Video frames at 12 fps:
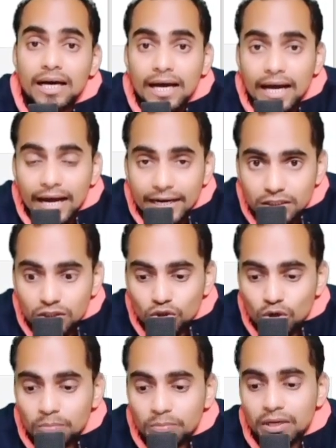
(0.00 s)
at the
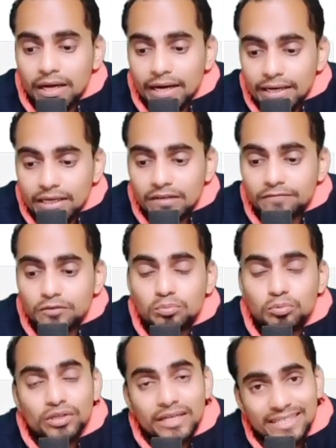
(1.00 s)
top, and if you
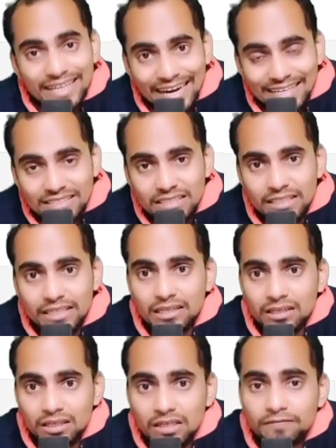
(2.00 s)
put it at the
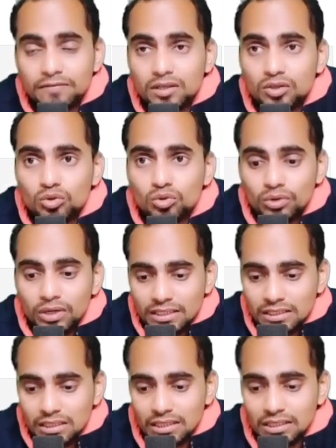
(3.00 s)
end, if no
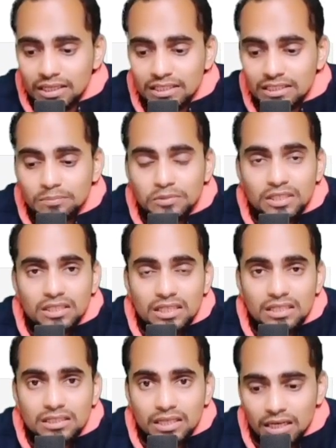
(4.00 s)
other exception
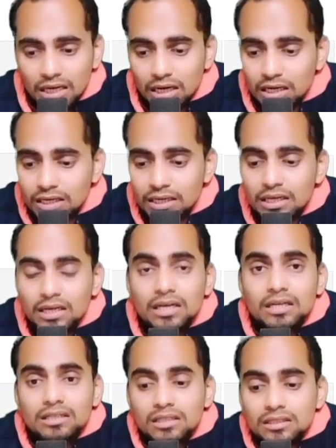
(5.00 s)
is occurred,
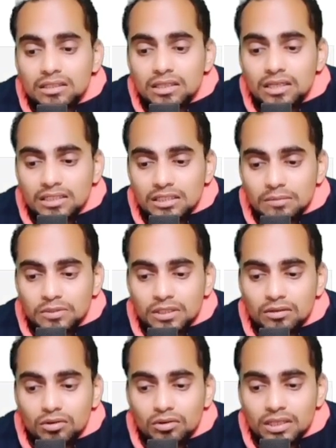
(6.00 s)
the third
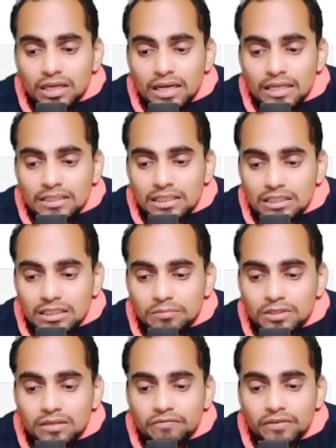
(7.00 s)
exception or the last
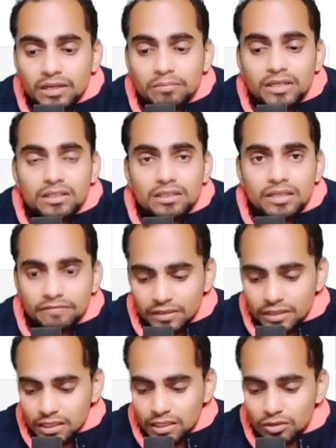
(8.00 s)
exception will be
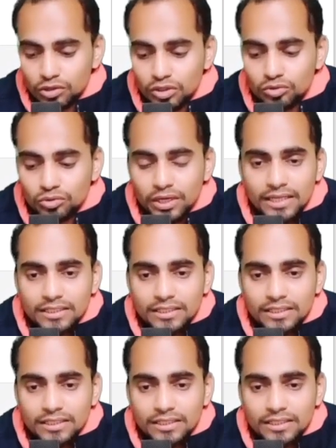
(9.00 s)
definitely going to catch